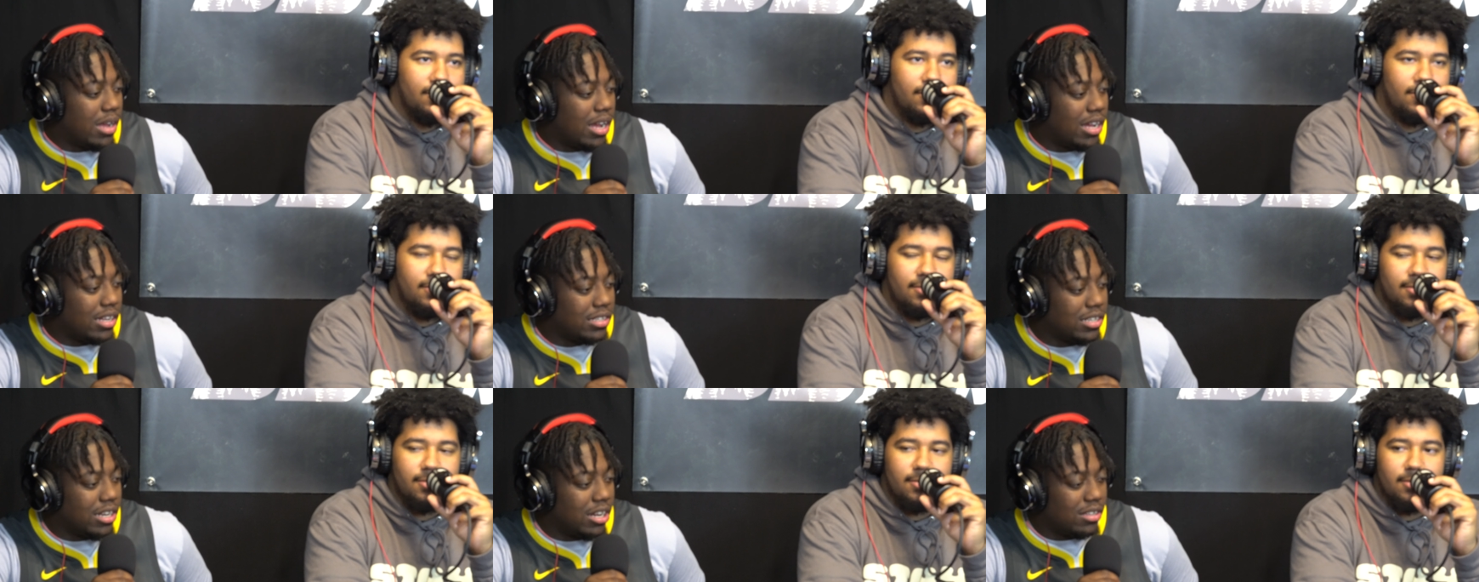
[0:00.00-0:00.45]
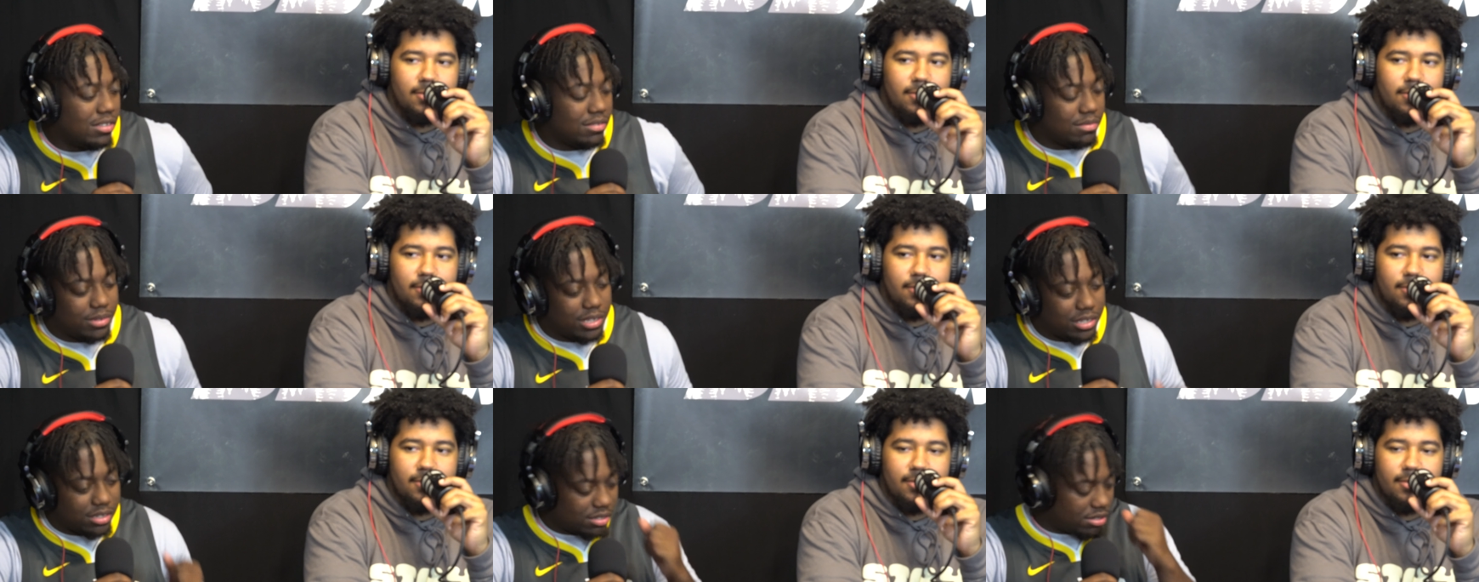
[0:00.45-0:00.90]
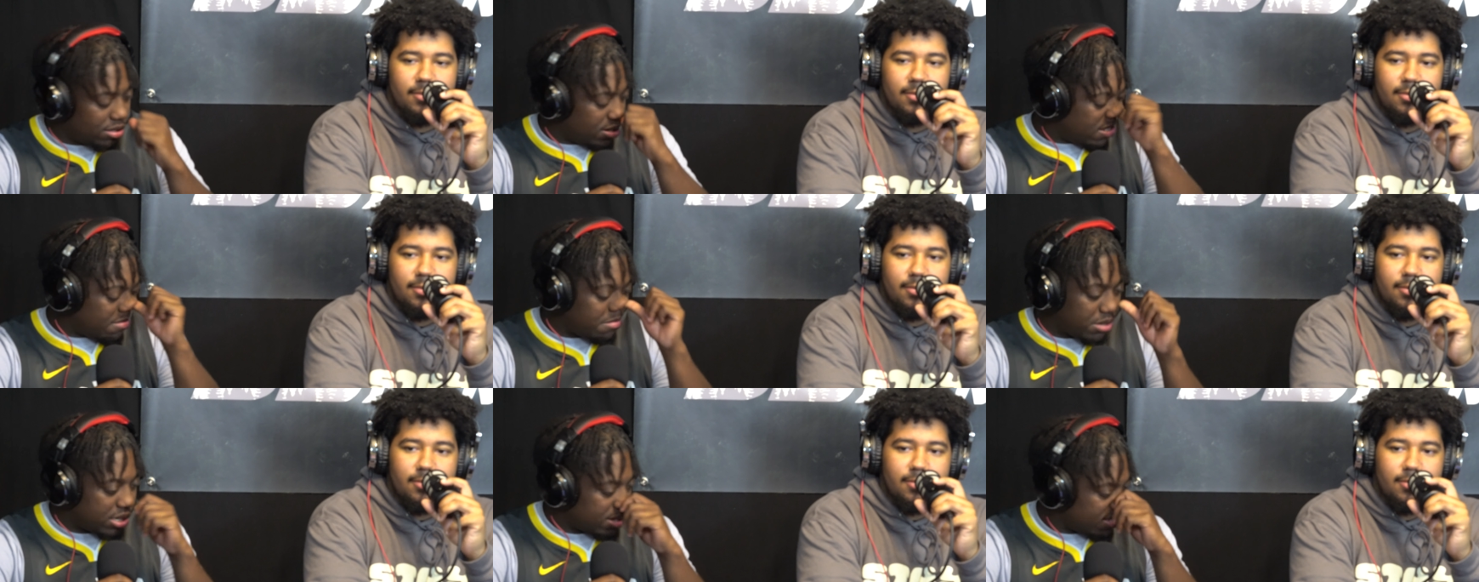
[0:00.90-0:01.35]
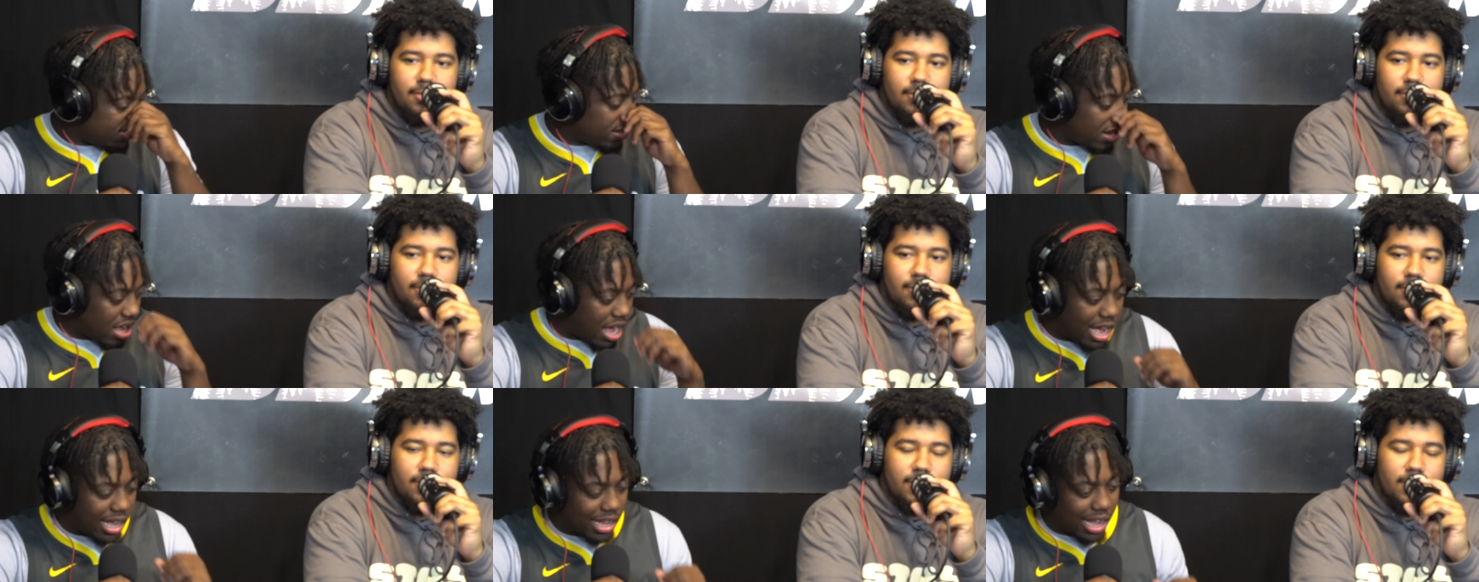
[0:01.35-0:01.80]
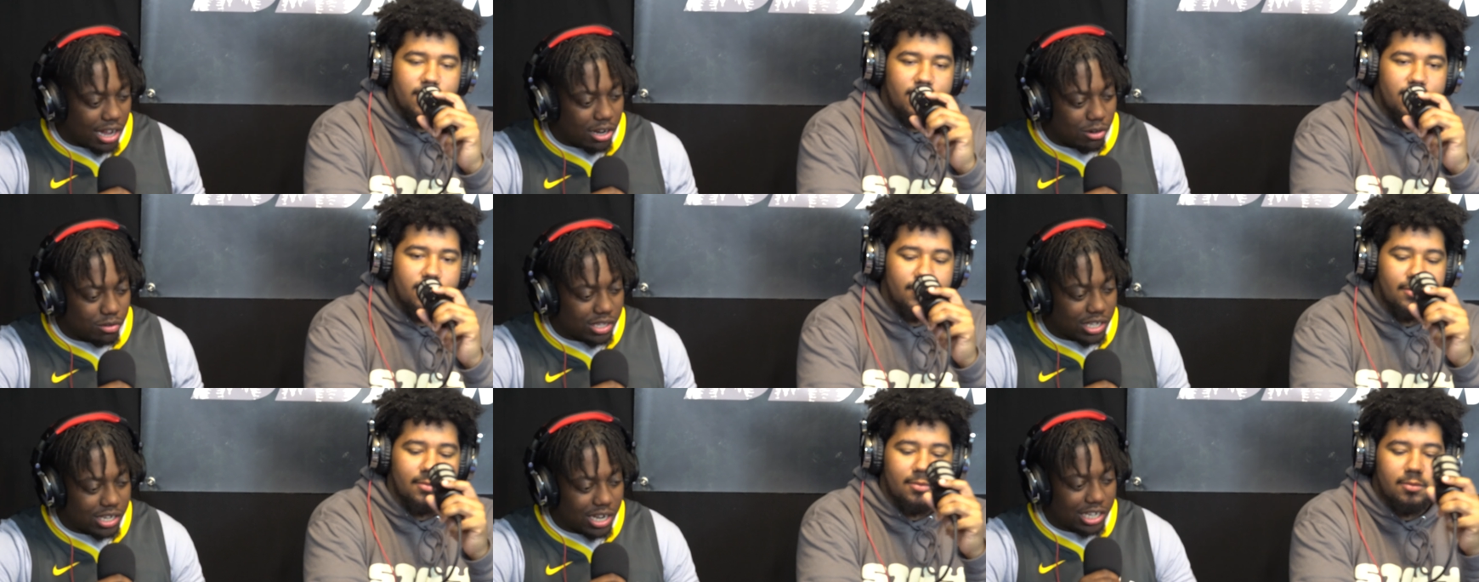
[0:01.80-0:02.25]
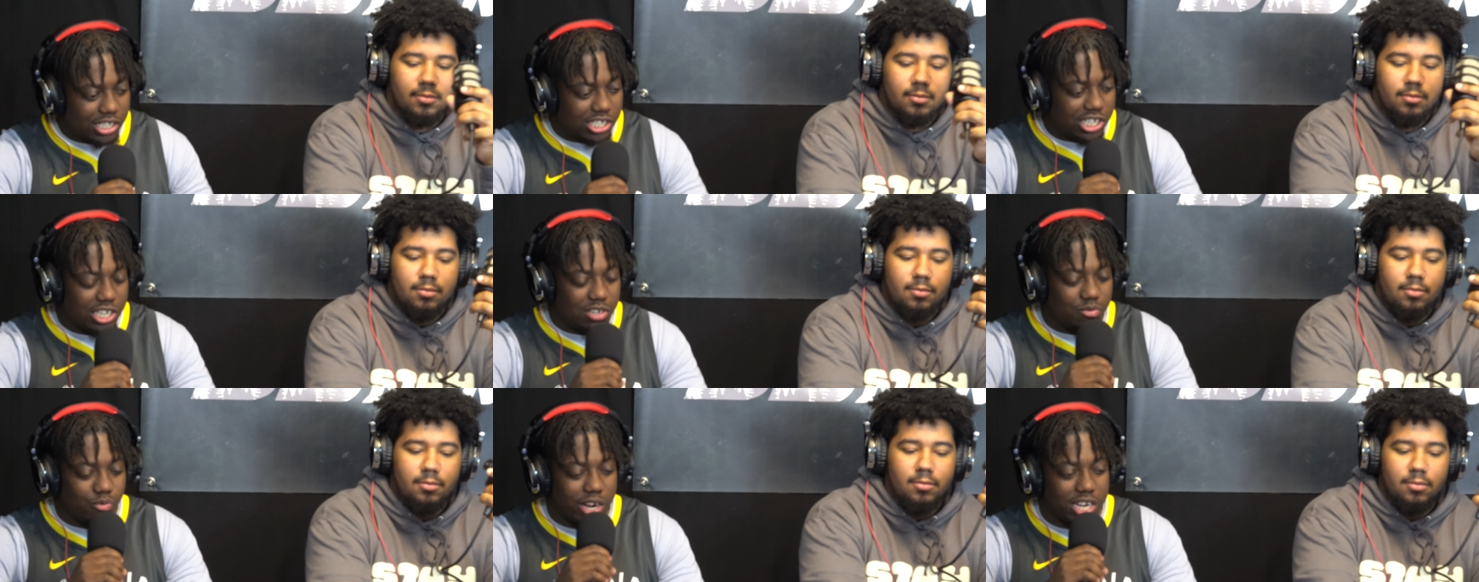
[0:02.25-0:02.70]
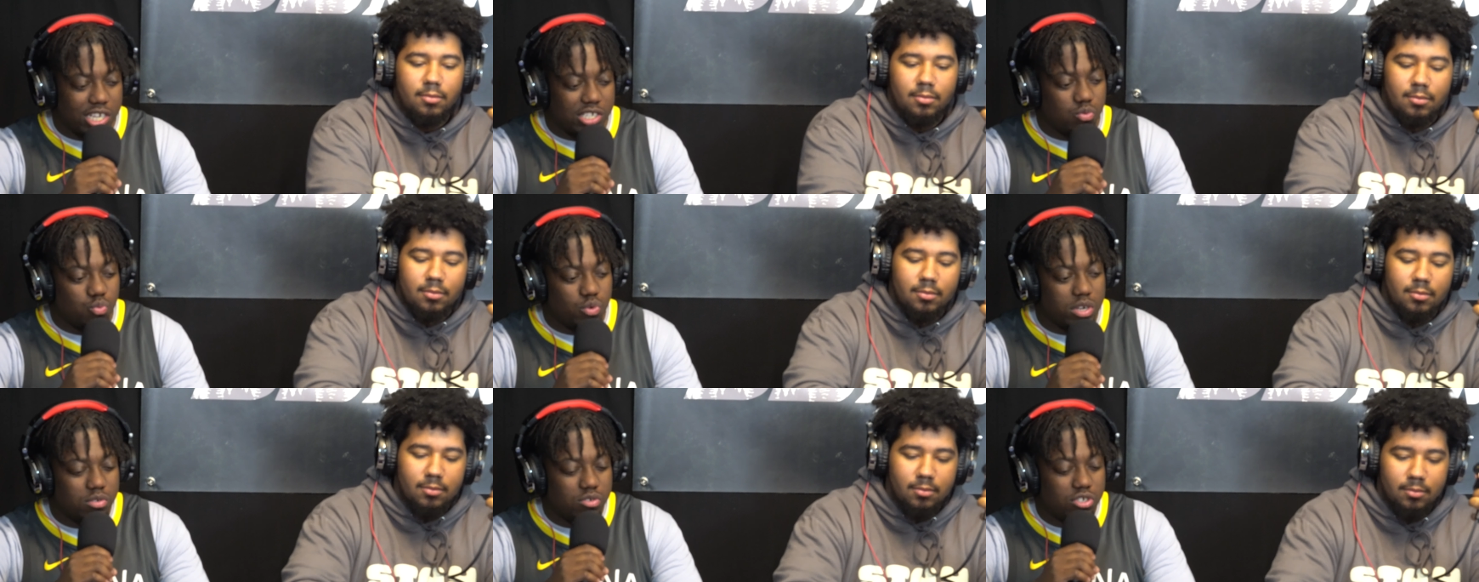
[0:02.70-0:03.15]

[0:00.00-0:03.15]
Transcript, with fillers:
Speaker 1: I, I mean look, bro. I, I don't think they should erase Wilt